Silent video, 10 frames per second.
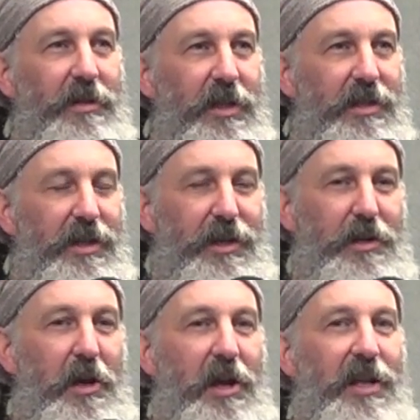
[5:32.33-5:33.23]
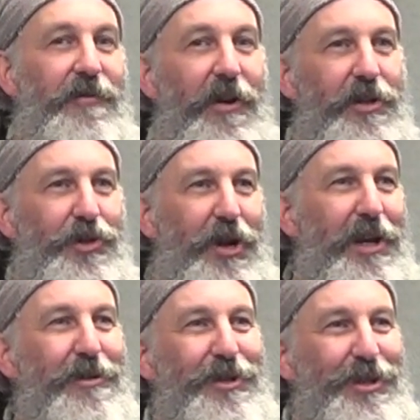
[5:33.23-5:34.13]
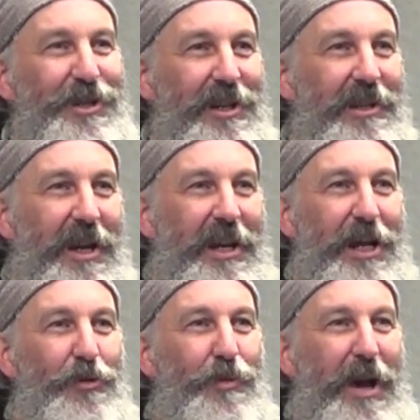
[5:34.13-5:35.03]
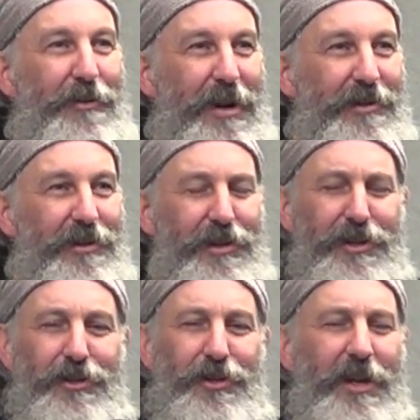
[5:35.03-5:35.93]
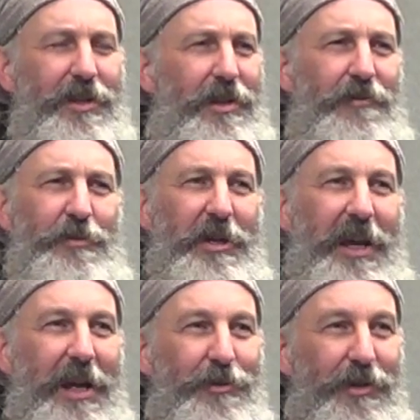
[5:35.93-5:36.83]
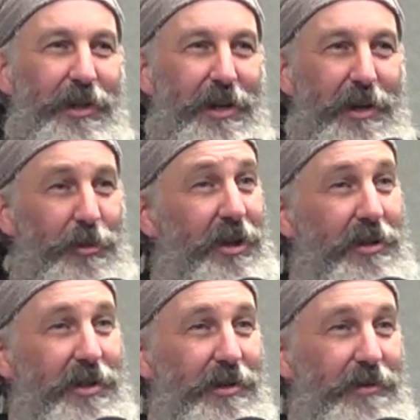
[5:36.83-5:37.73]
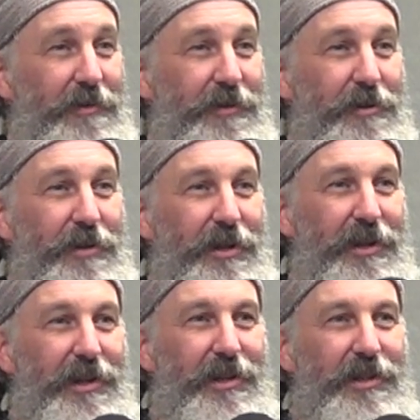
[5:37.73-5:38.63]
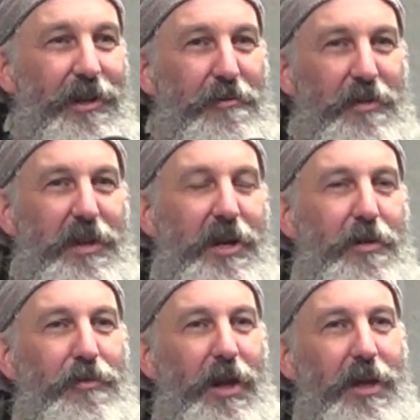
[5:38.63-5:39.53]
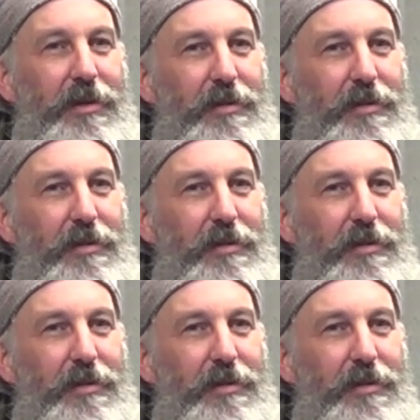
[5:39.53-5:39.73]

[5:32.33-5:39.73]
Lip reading: It's very Australian because it's still in that casual background, and Australians love to be casual, but they also love good food. So they don't like...